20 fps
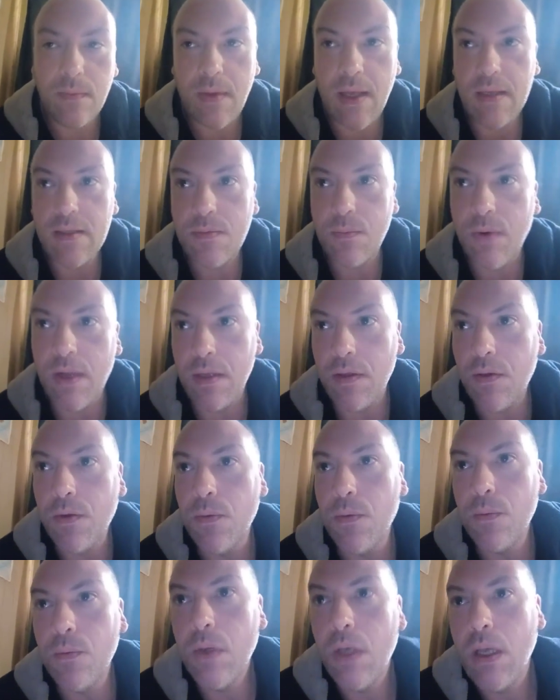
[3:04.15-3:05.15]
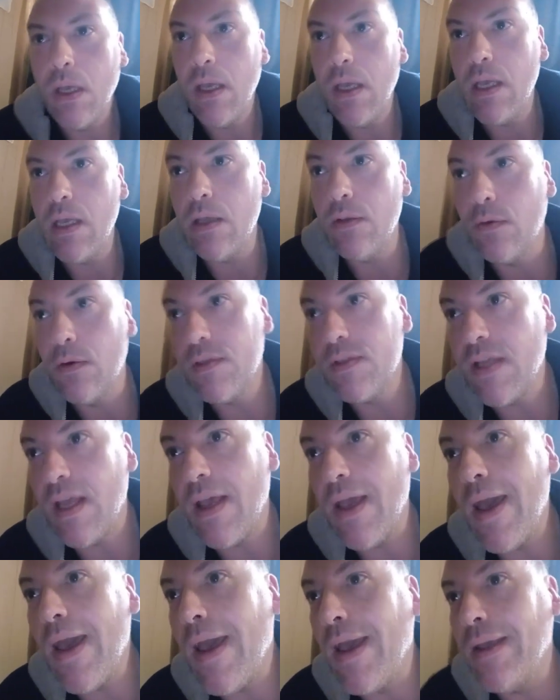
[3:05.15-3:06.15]
that's when you either
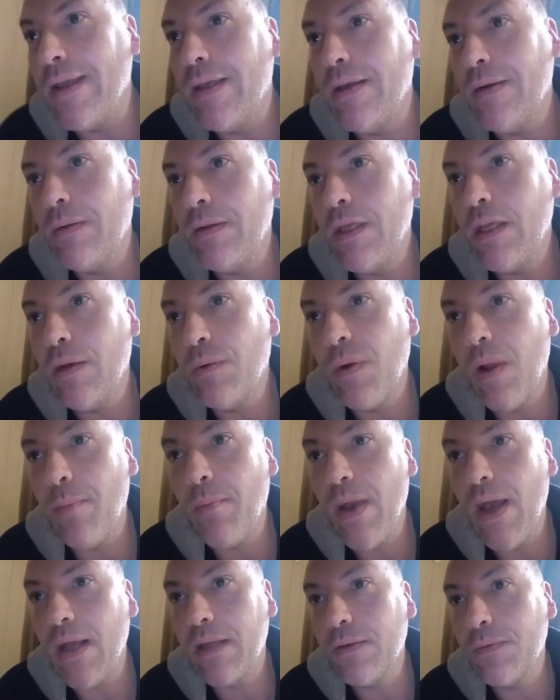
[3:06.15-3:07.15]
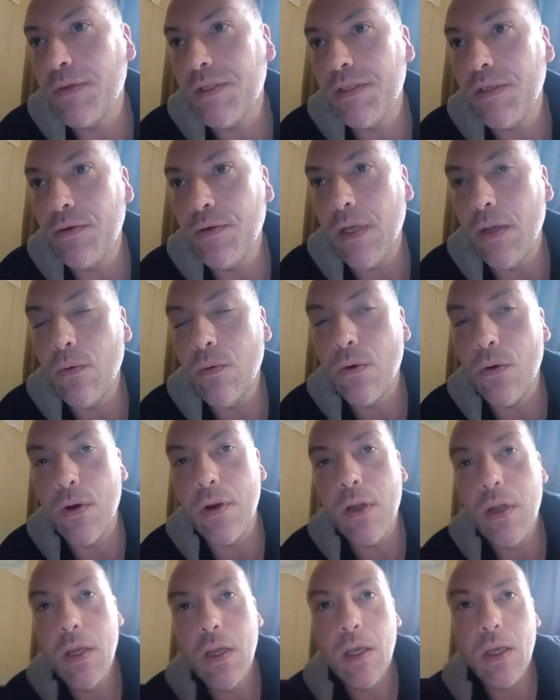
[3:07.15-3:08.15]
say, hey, he went back to his unit,
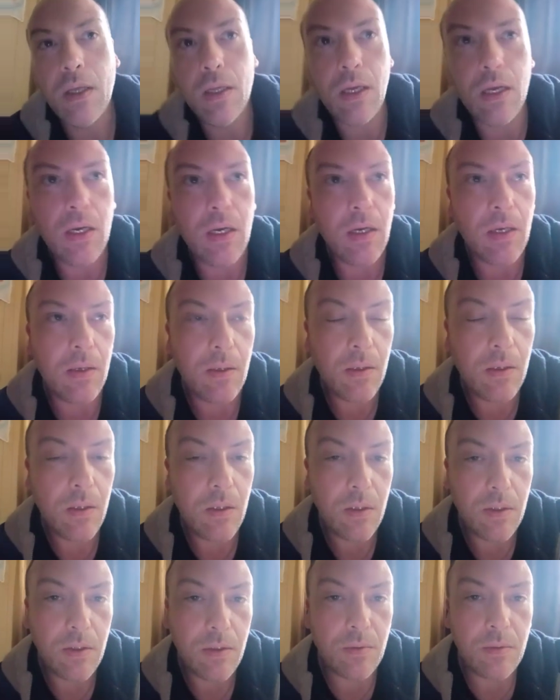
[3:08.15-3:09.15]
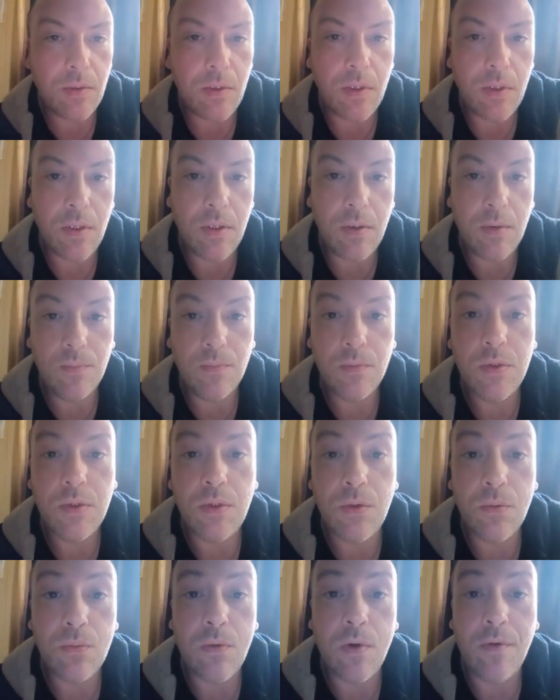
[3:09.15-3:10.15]
or
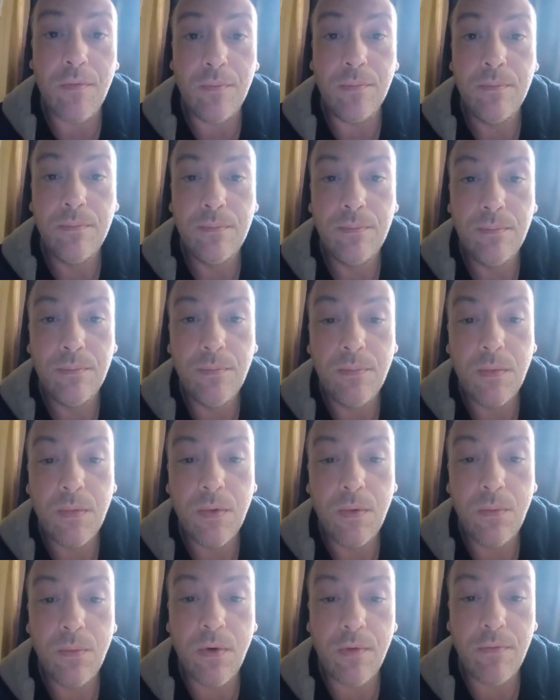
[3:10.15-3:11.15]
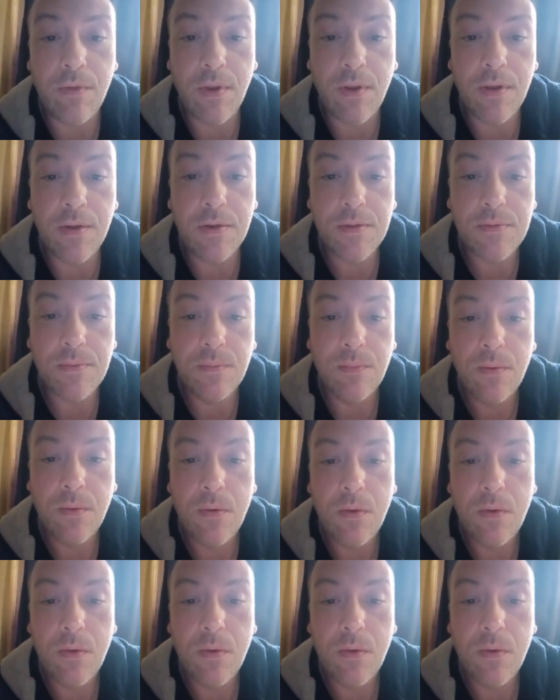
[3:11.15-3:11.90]
you run for the hills.